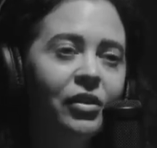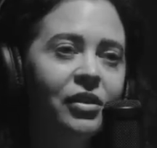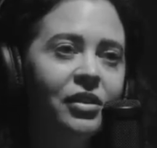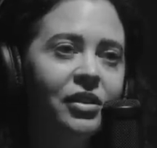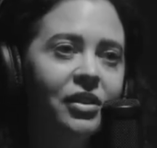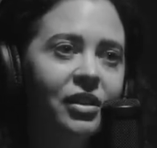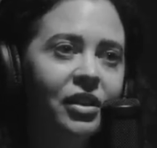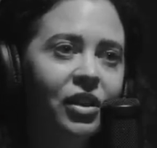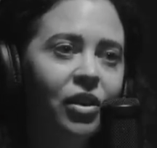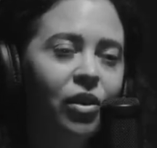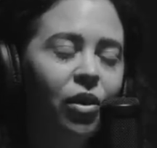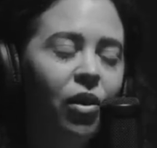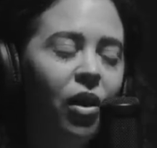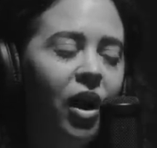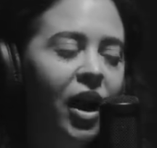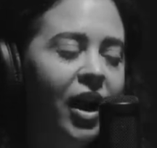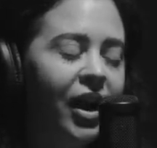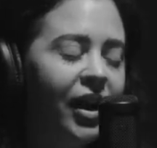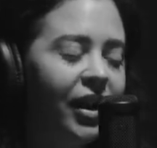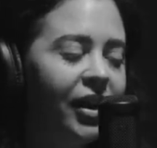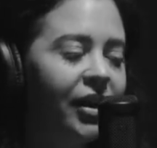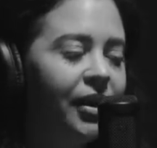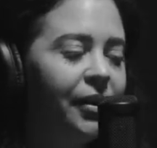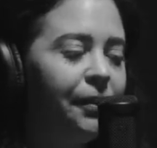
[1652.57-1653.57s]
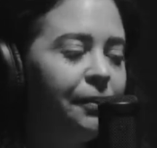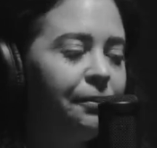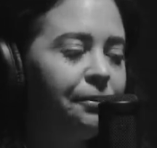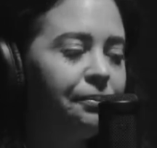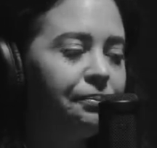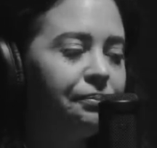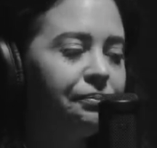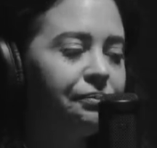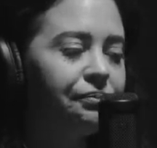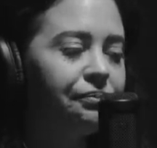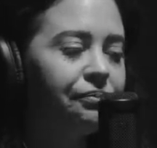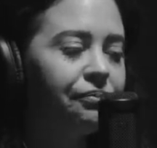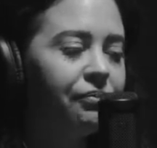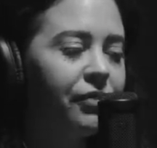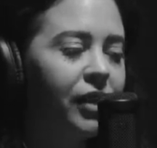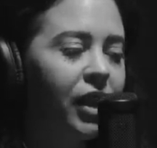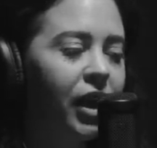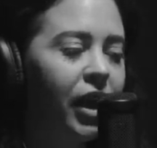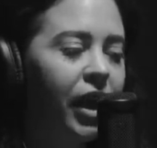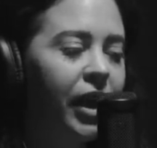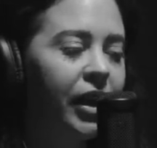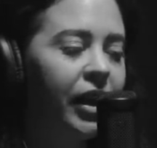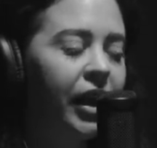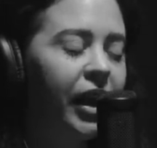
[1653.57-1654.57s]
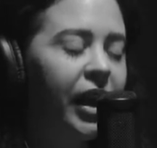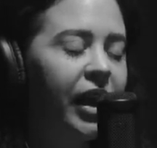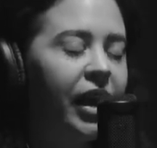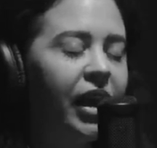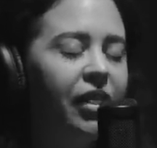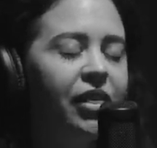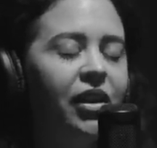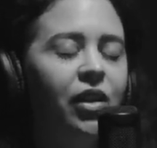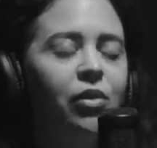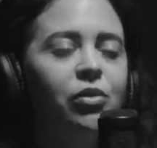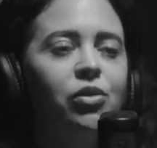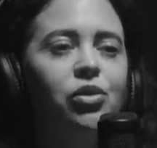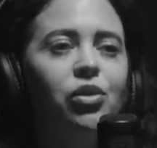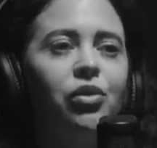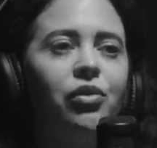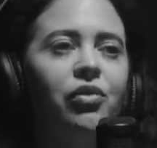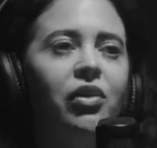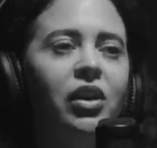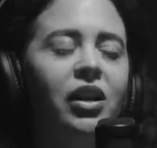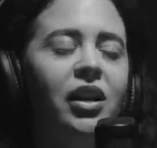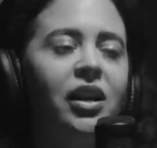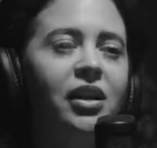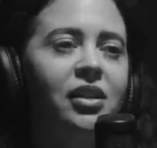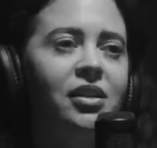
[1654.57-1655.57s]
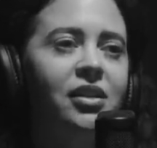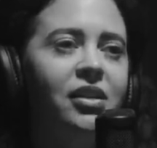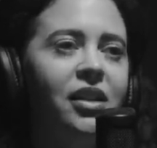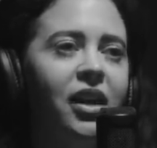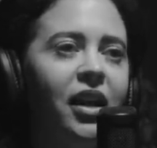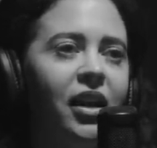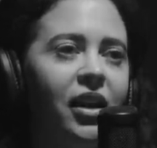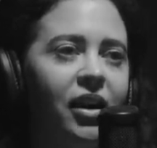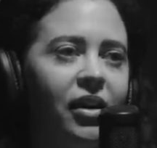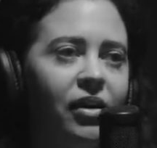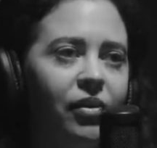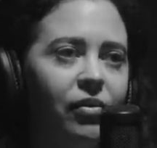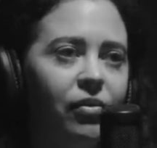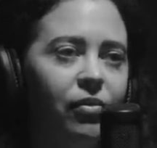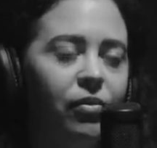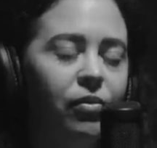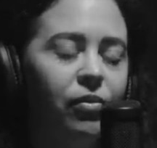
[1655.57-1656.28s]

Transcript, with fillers: was, you know, I, and I think it was sort of the next day,